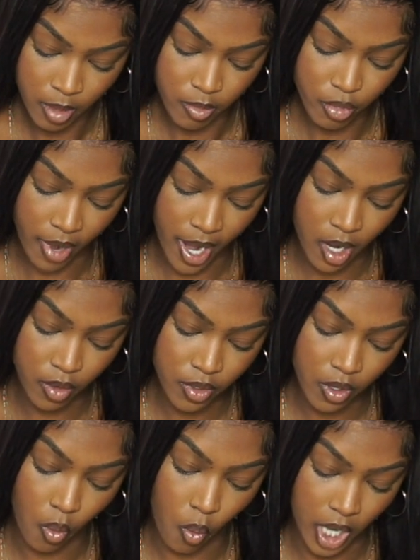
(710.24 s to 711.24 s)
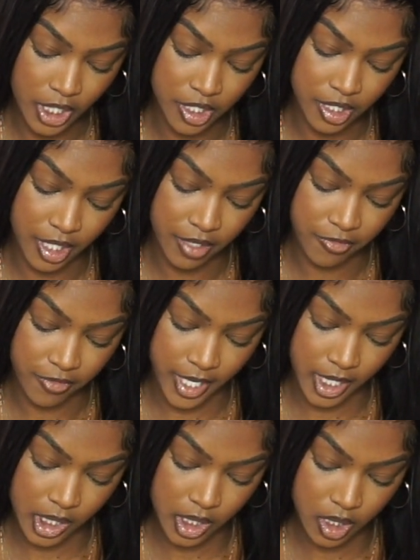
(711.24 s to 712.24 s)
Brown Washed
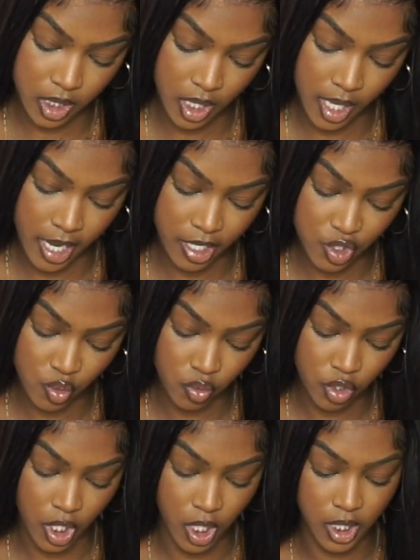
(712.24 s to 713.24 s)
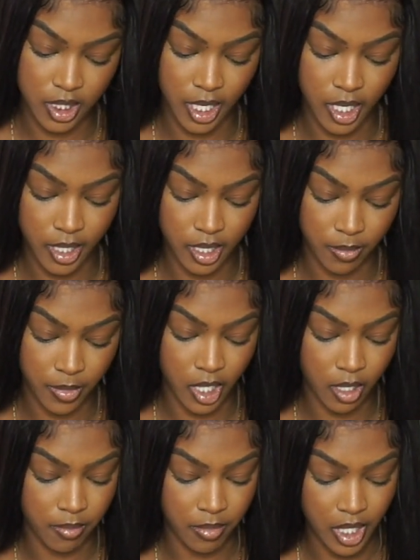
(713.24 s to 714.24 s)
Effect Casual Joggers. I got them in
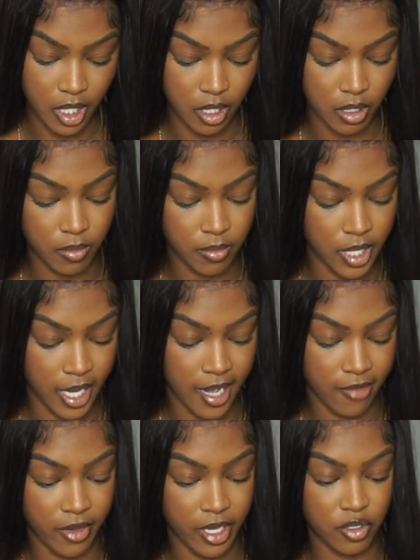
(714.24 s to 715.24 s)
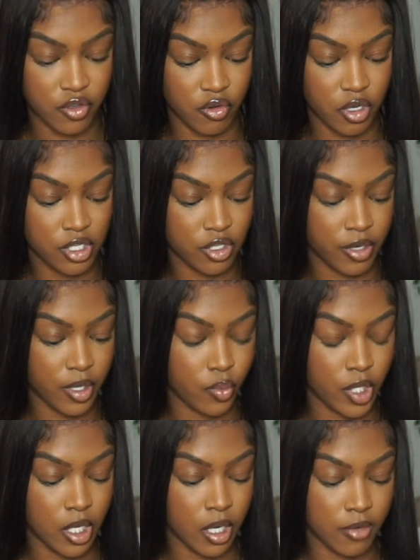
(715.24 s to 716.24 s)
a medium. They have a drawstring.
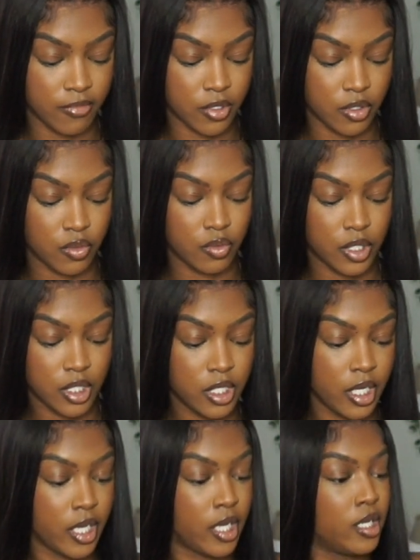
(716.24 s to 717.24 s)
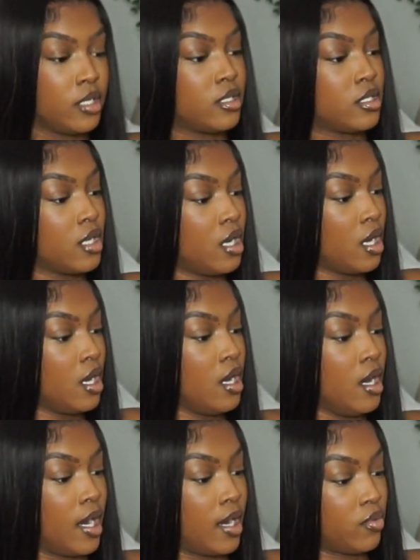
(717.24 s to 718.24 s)
We love to see it.
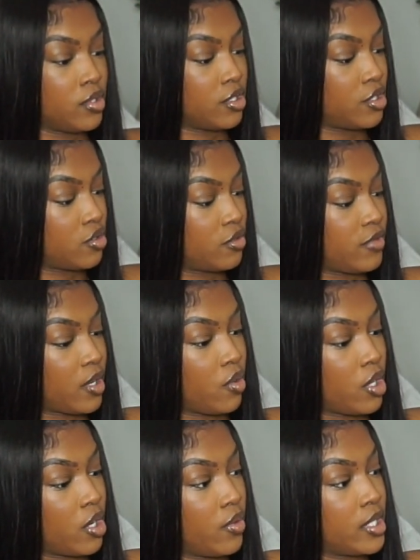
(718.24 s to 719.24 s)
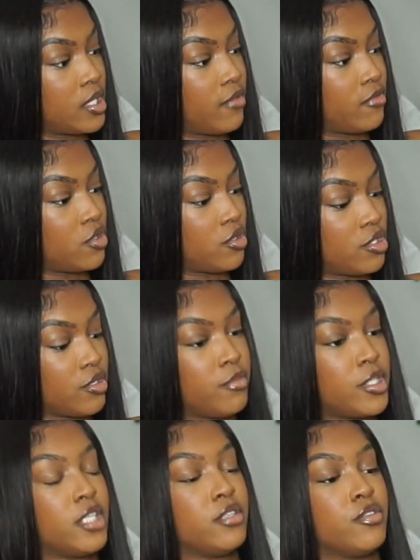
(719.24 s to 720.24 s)
I wasn't sure if they were going to have a drawstring,
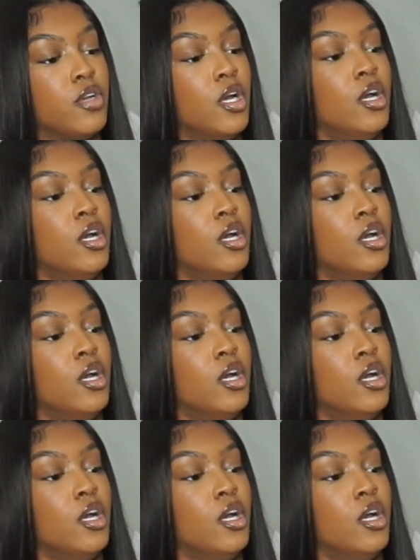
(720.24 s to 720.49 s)
but they do.